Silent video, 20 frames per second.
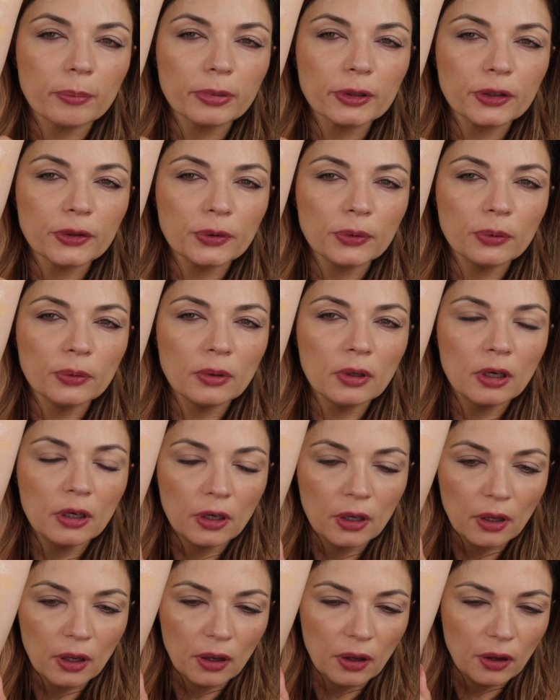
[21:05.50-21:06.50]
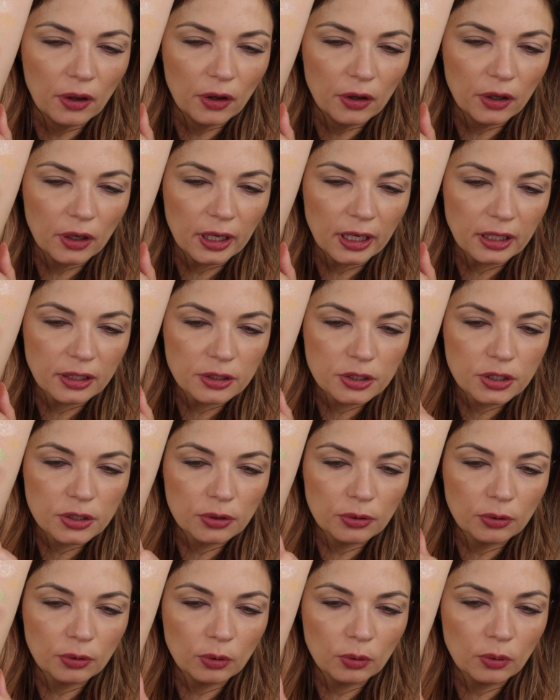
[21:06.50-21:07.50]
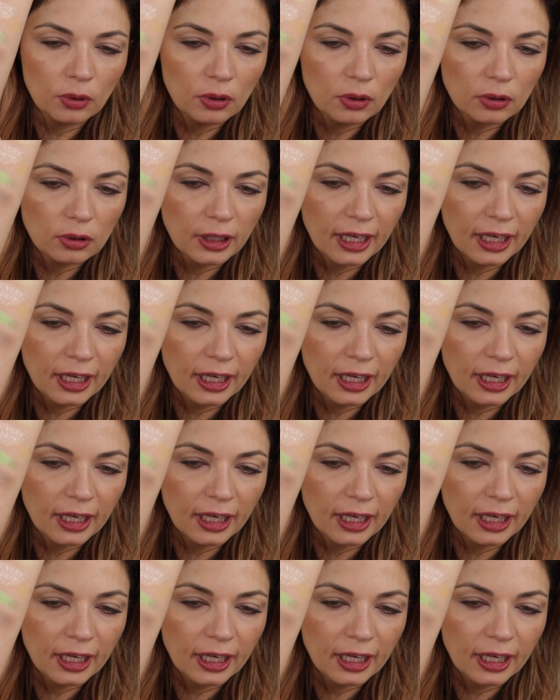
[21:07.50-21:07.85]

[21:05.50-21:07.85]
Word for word: blue into